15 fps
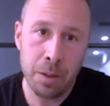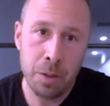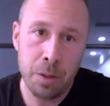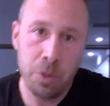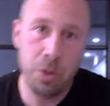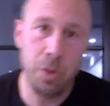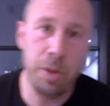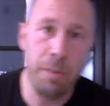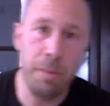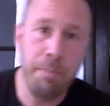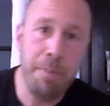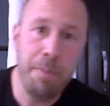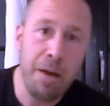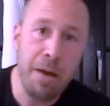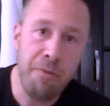So the
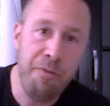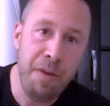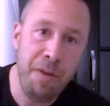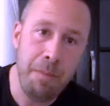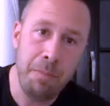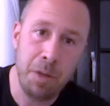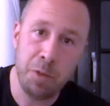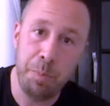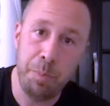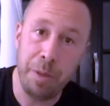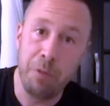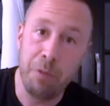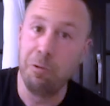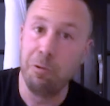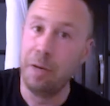benefit must
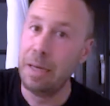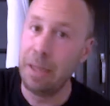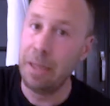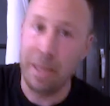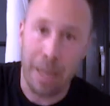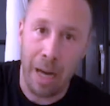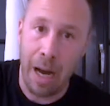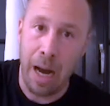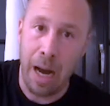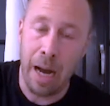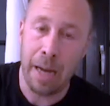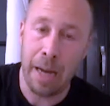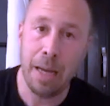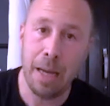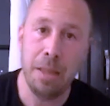be really
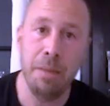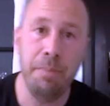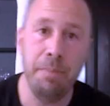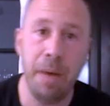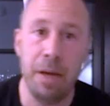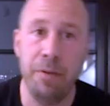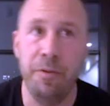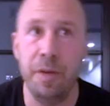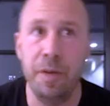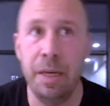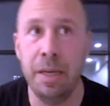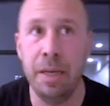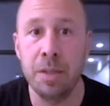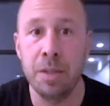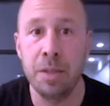high, and the benefit
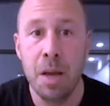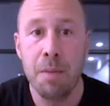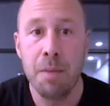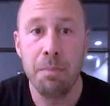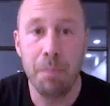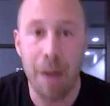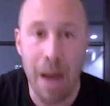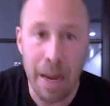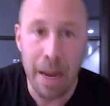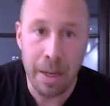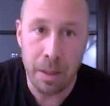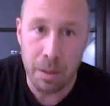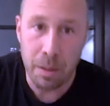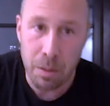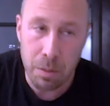is
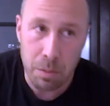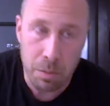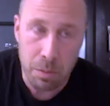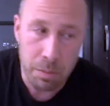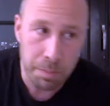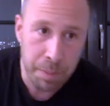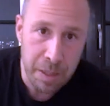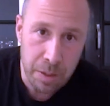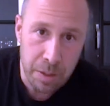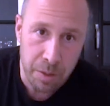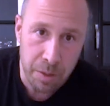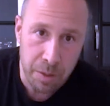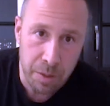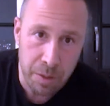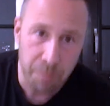my peace of
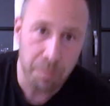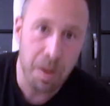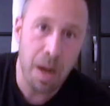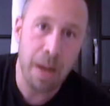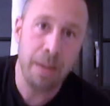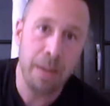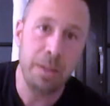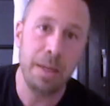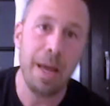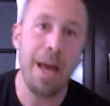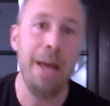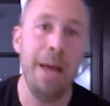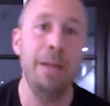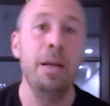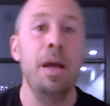mind
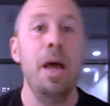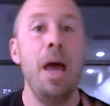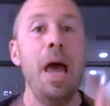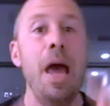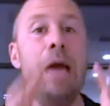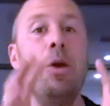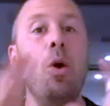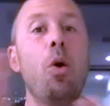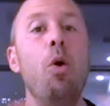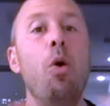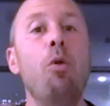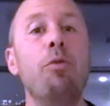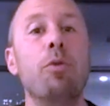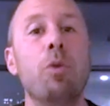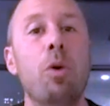and and
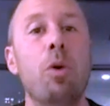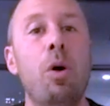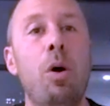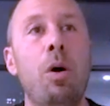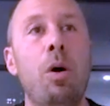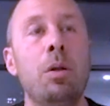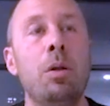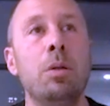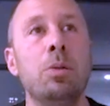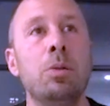overall